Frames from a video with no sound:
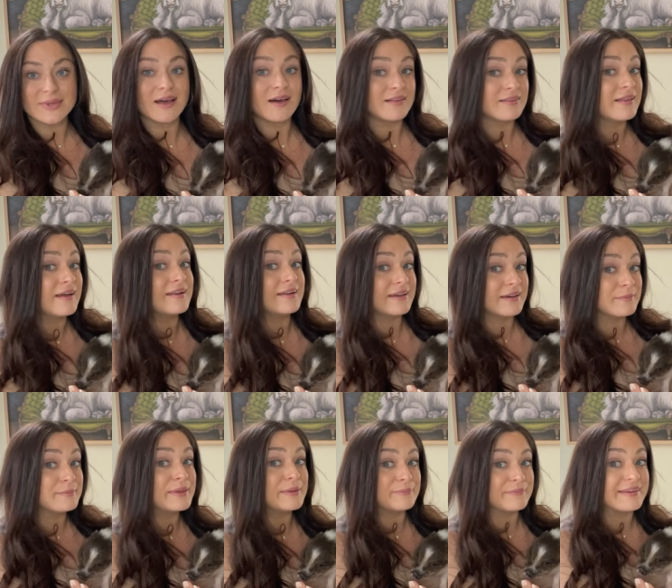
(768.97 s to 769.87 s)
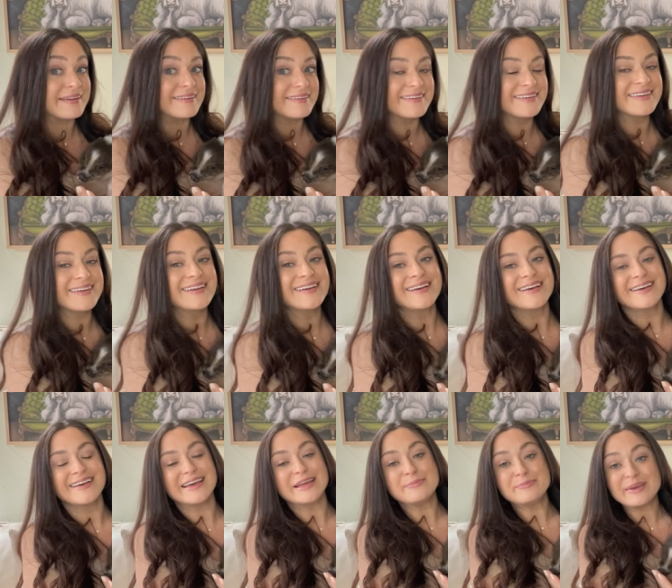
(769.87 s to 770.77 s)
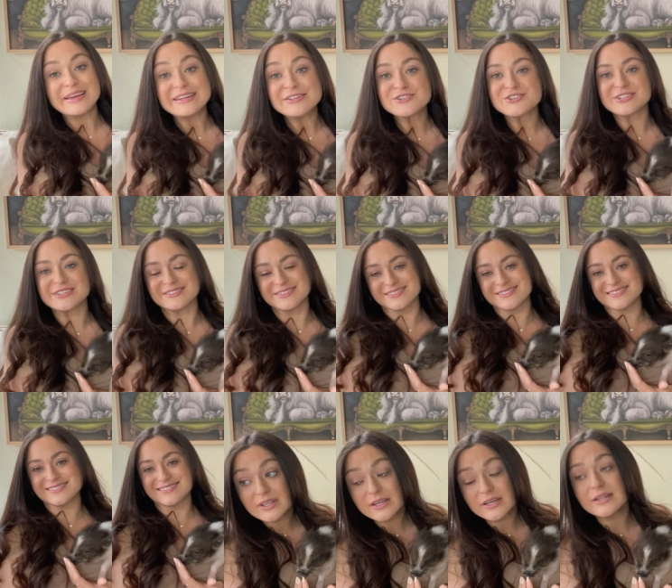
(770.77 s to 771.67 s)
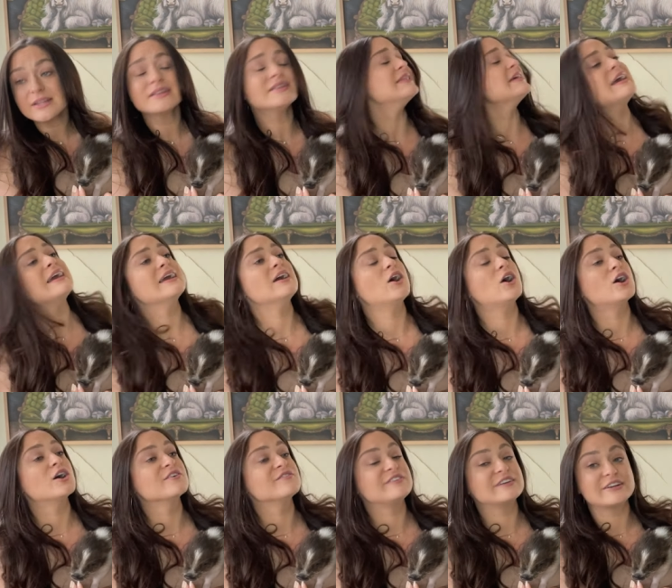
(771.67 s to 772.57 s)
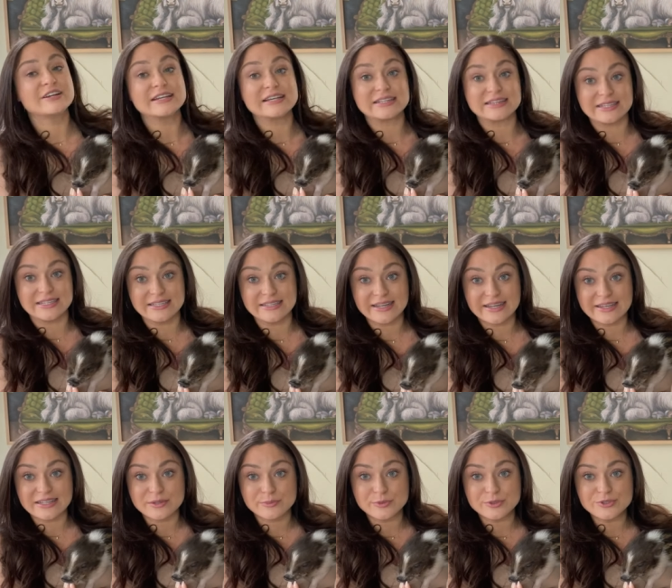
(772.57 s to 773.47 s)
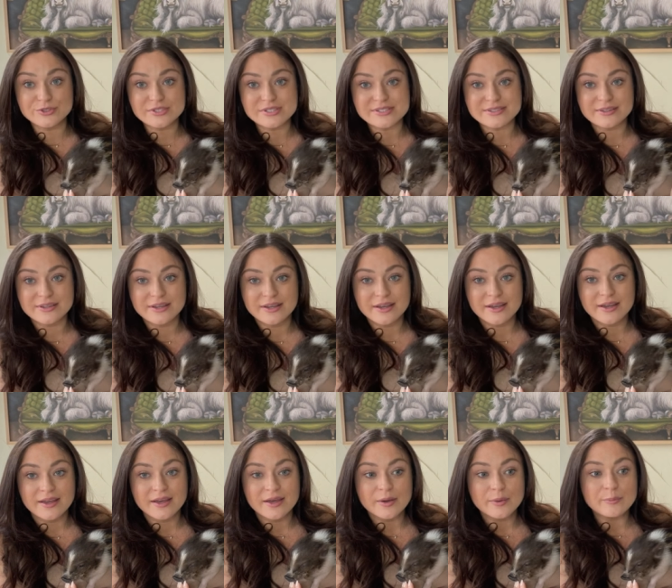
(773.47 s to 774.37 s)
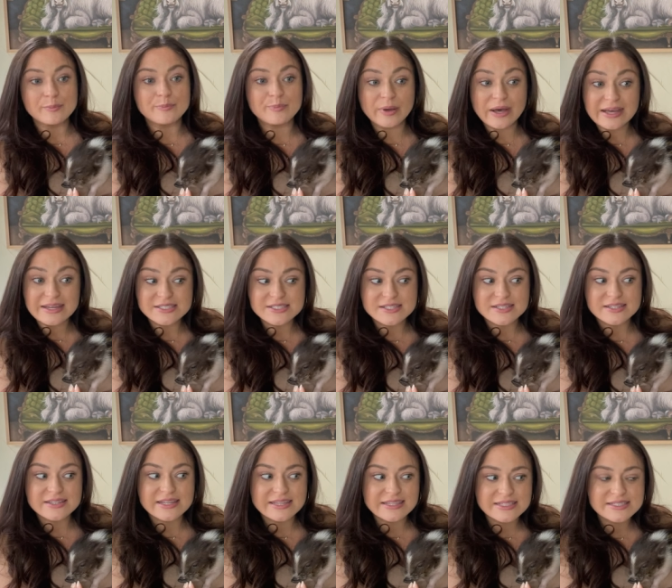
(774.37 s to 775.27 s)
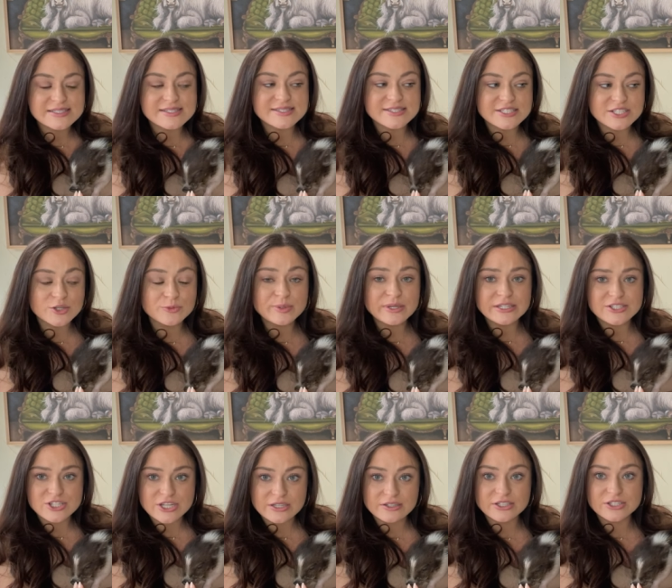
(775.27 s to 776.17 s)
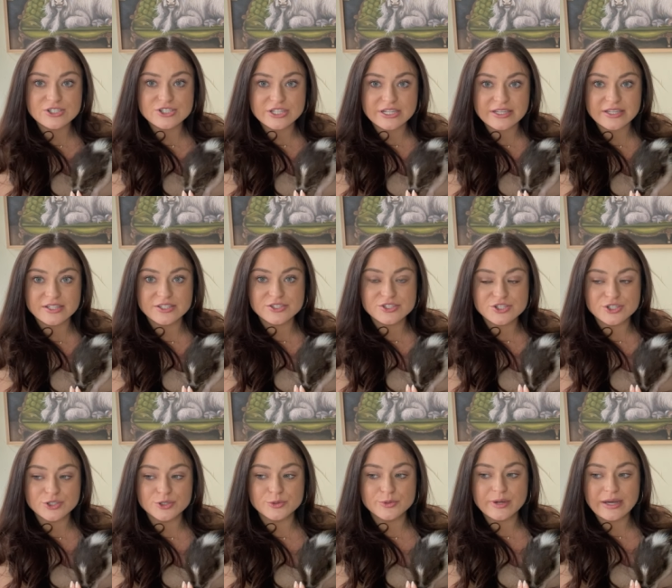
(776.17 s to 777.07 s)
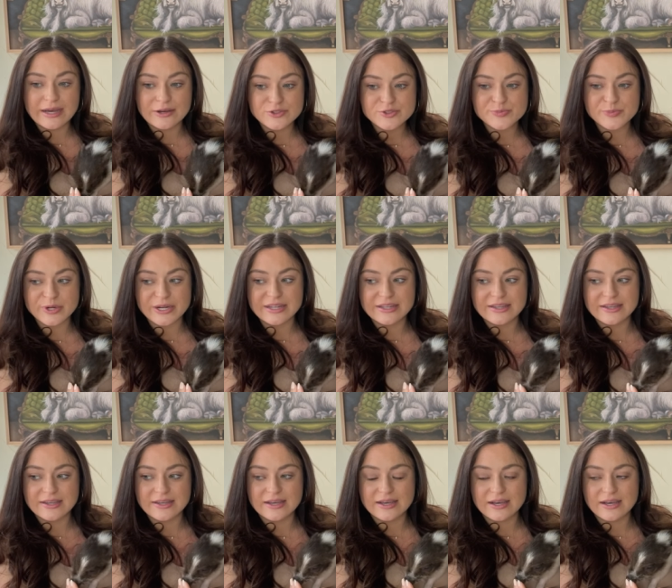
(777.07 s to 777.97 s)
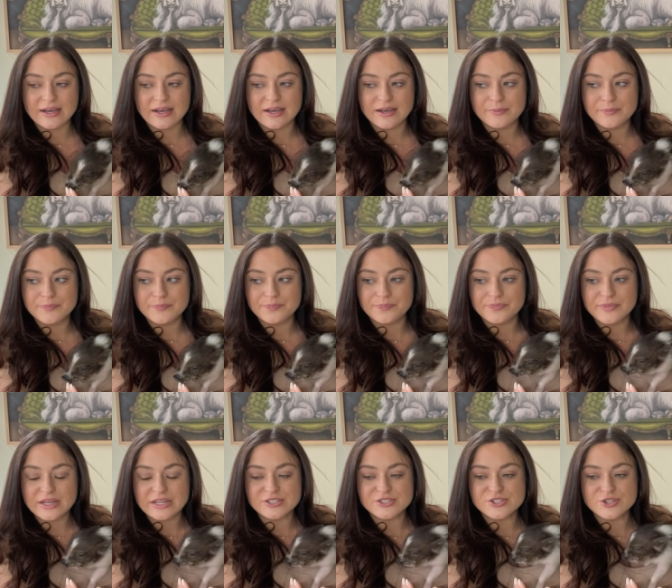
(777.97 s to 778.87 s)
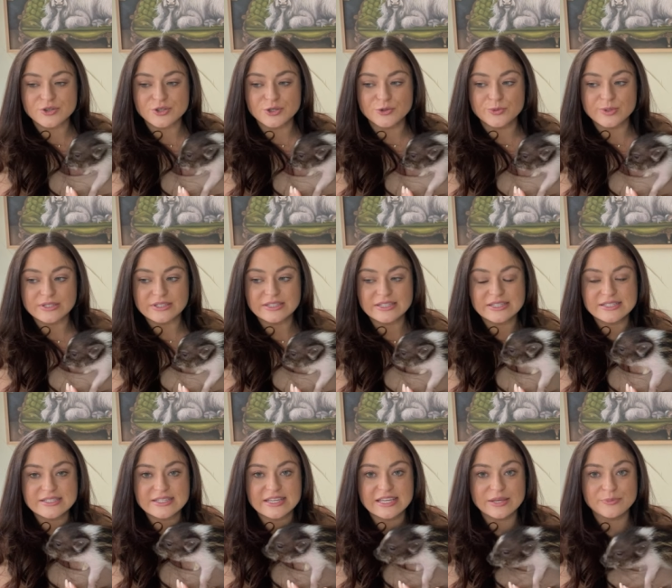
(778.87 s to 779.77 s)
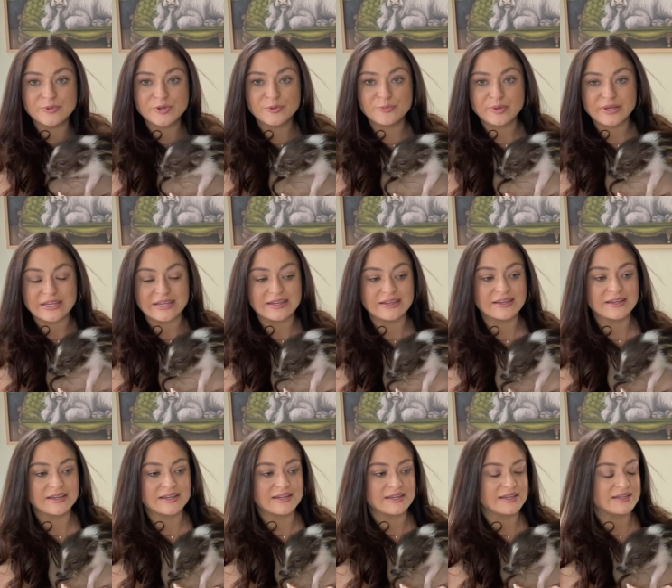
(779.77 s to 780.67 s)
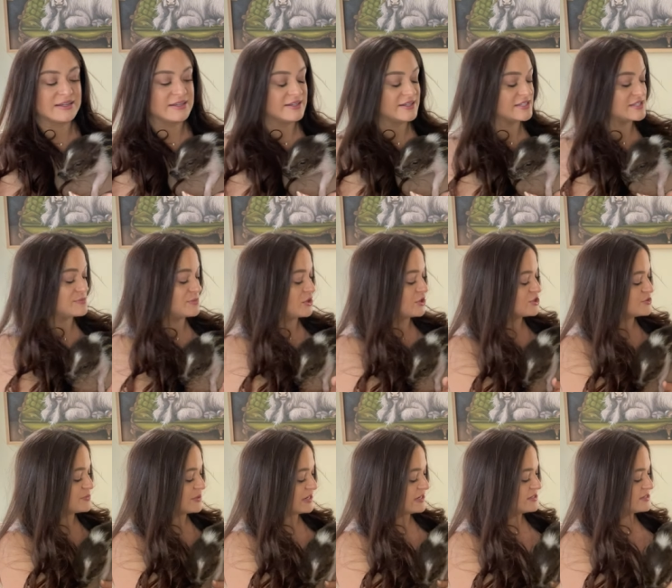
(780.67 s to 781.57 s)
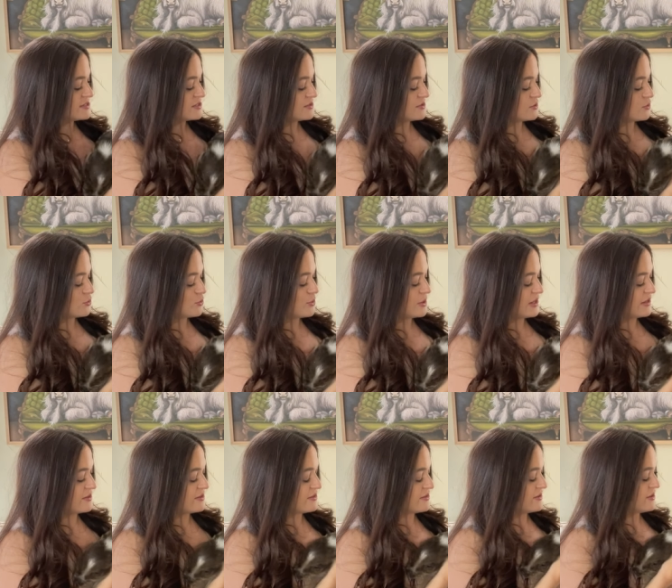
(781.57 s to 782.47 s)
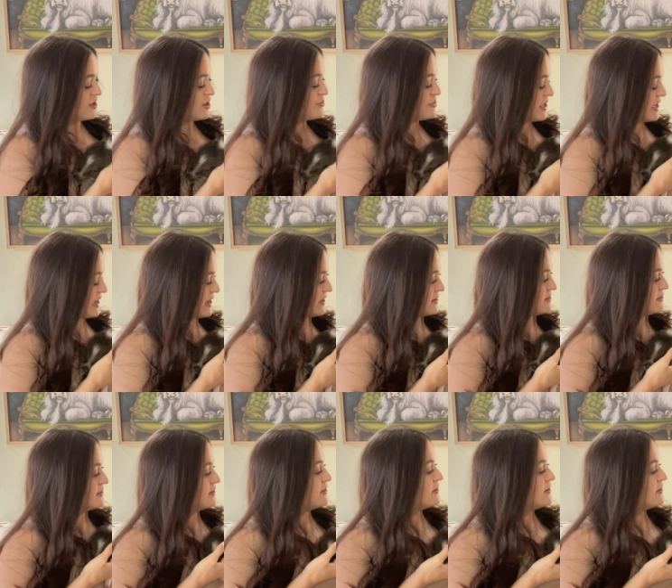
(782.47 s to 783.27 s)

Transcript: a lot of commitment and patience. They are very clean animals, but they can still be challenging to housebreak. Um, and so you really need to keep your pig in a small space with a pad